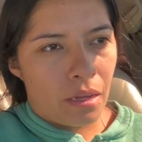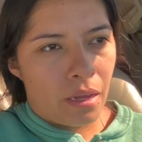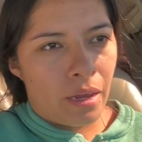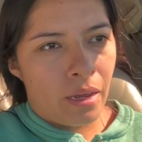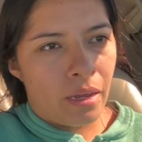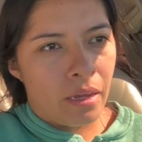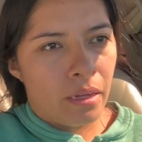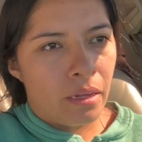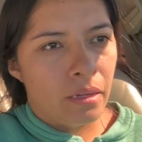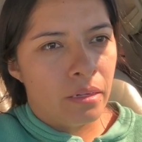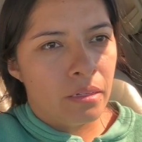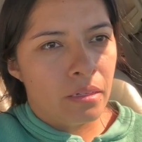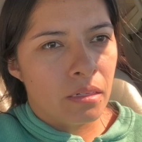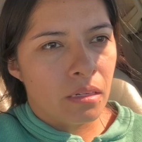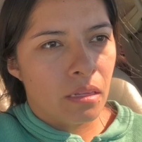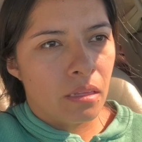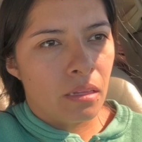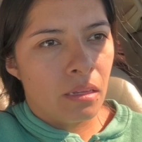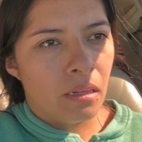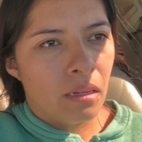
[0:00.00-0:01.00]
And
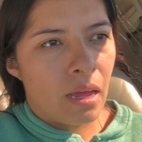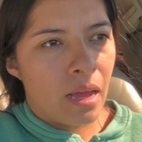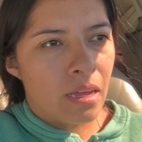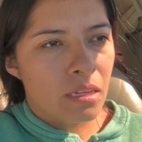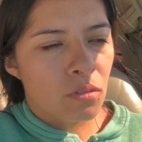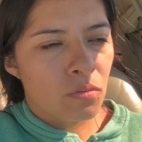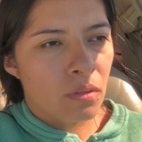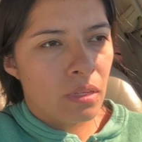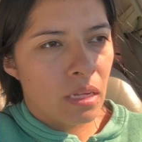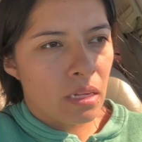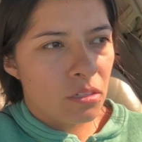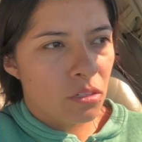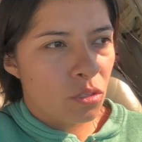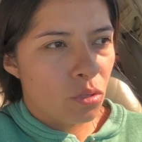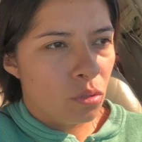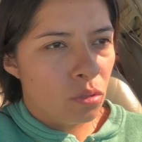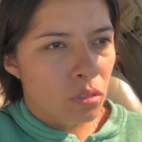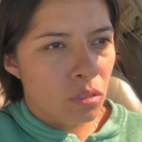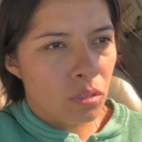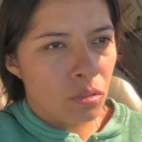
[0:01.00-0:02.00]
the last one that
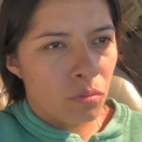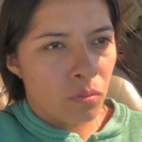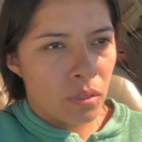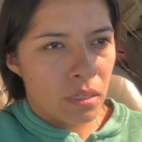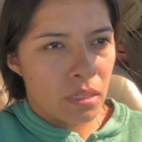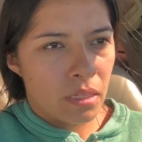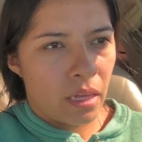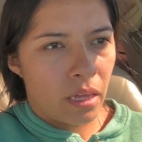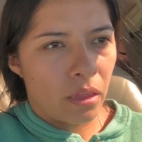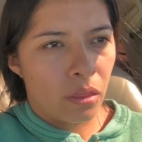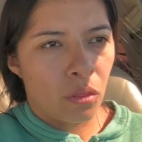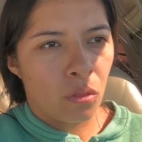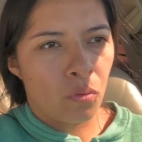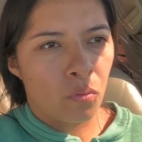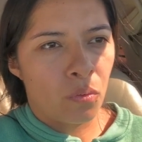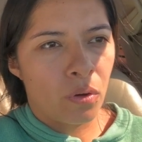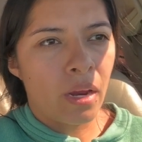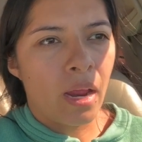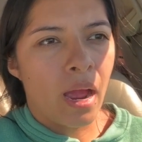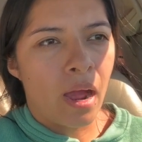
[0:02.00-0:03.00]
sold was like
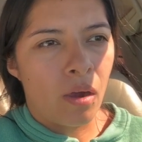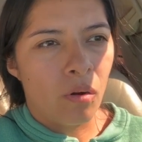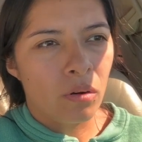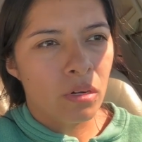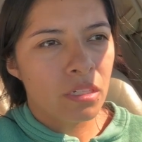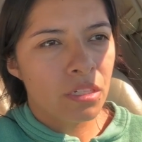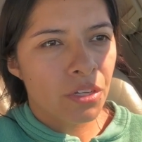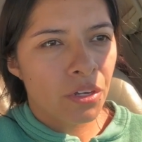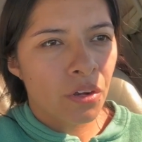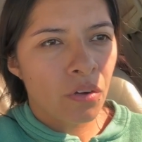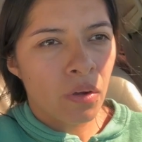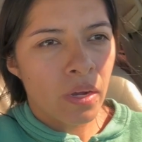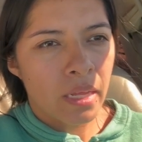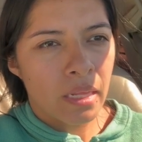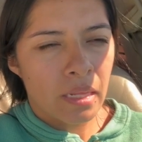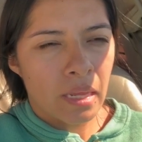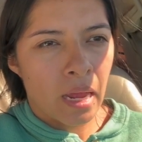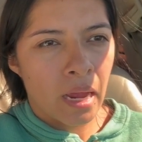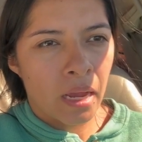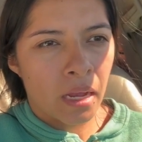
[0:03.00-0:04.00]
3 hours ago, I
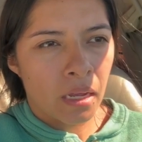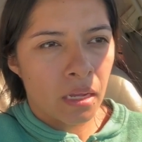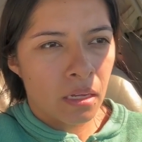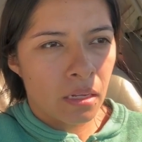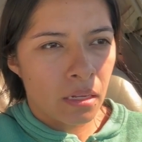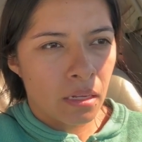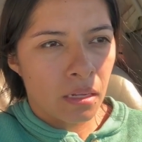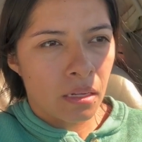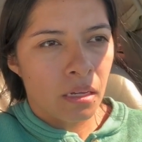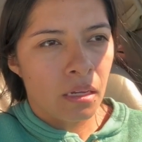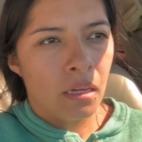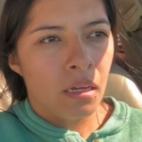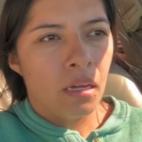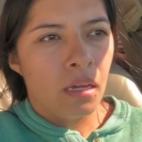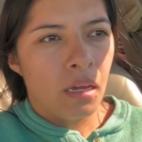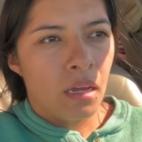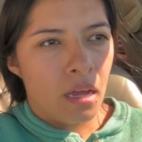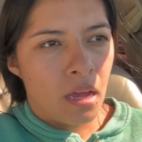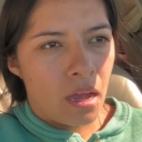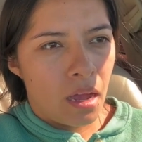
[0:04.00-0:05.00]
think.
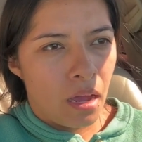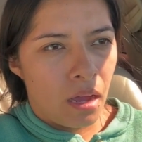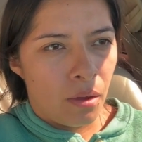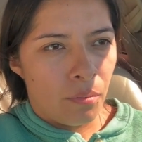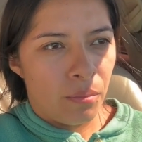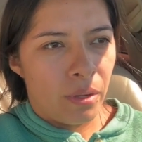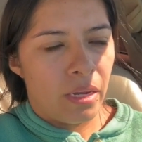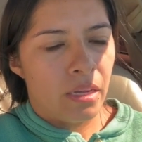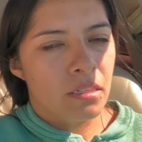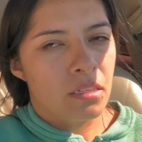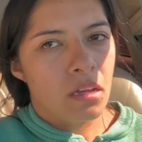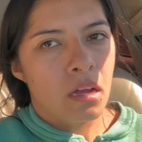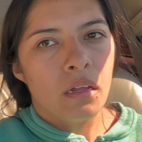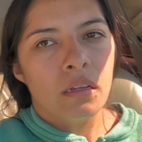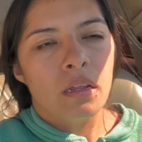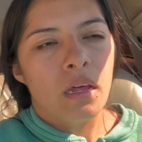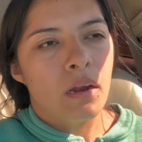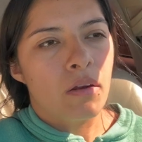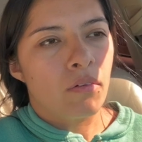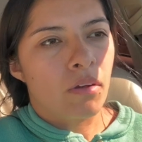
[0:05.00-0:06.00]
I saw a
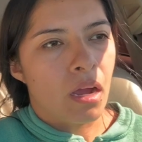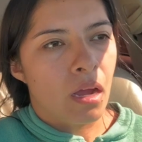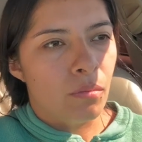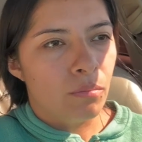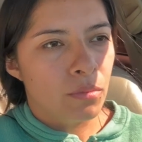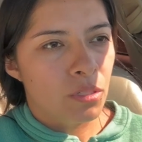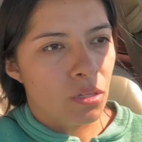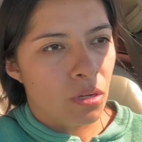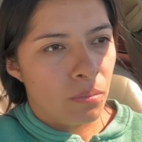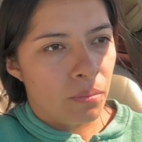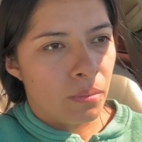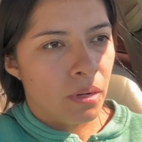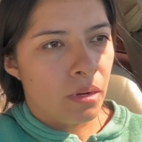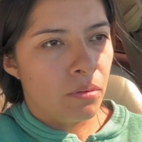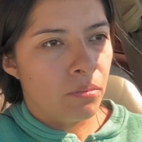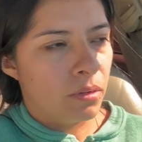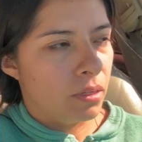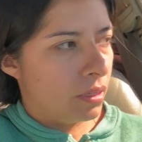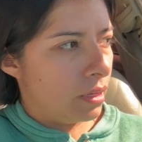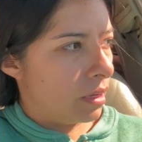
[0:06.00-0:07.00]
lot of comps, so I'm
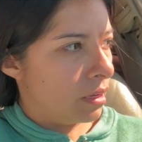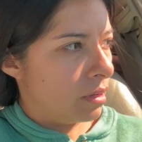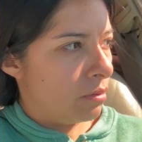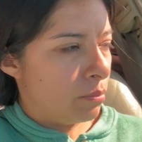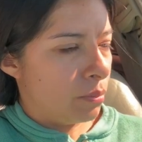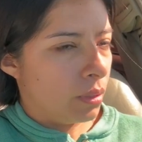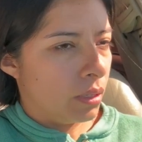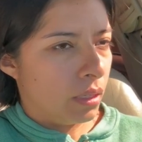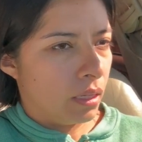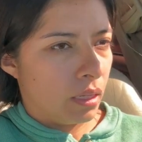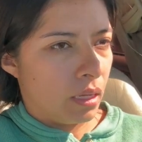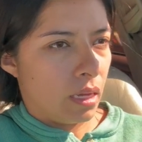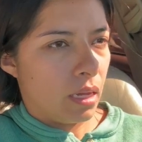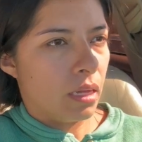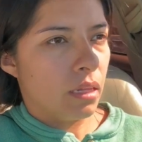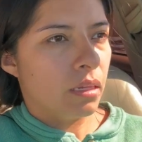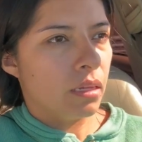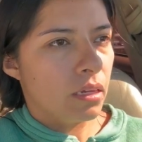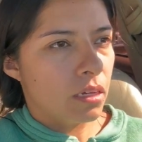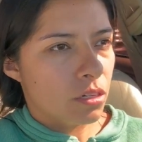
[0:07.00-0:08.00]
not really
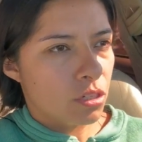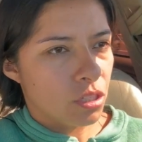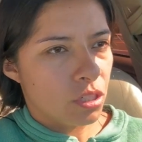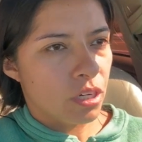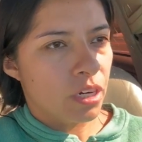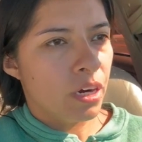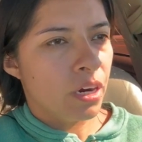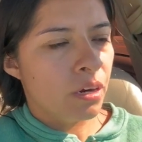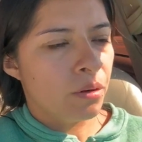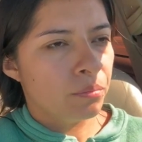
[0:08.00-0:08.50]
completely sure.